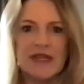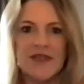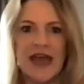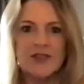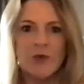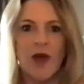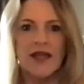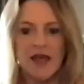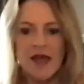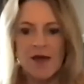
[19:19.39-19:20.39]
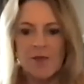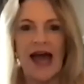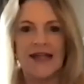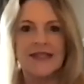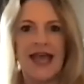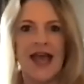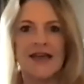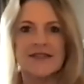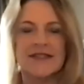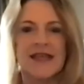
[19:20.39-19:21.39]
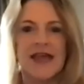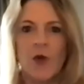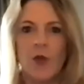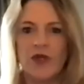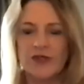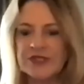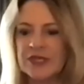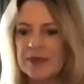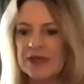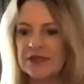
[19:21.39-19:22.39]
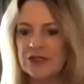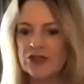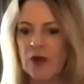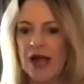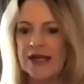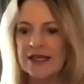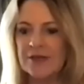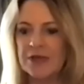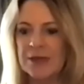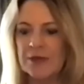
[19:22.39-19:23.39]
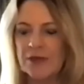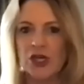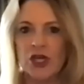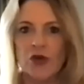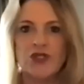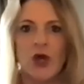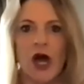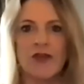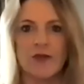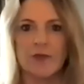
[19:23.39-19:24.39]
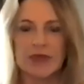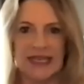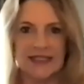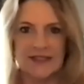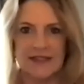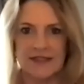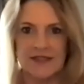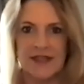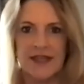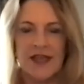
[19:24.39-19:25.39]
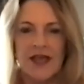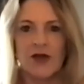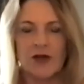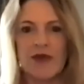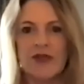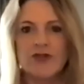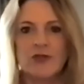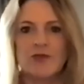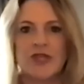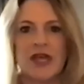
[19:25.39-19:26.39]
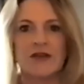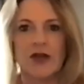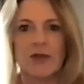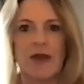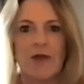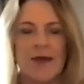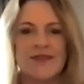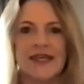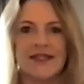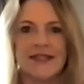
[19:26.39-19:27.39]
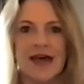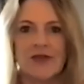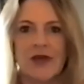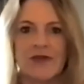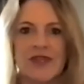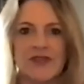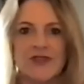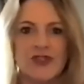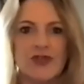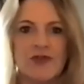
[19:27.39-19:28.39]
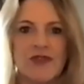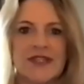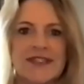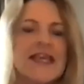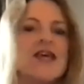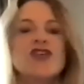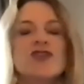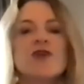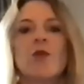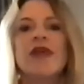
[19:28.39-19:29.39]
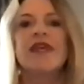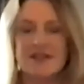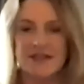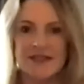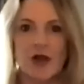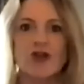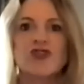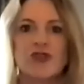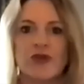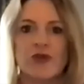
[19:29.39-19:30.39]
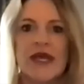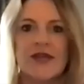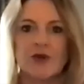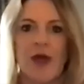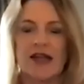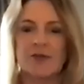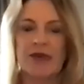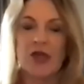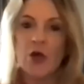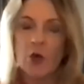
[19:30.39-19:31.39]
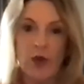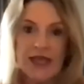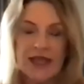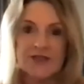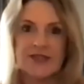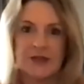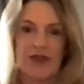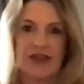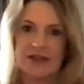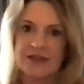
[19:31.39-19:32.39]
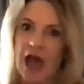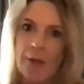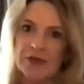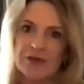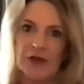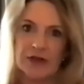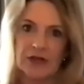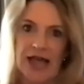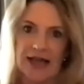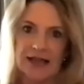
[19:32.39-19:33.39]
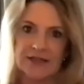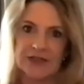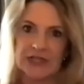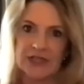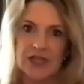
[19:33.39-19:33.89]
And that's why podcasts will typically try to get people to go to other places. Go to my YouTube channel, go to my website, download this, do this, so that we can start to interact. But we consider that a top of the funnel activity.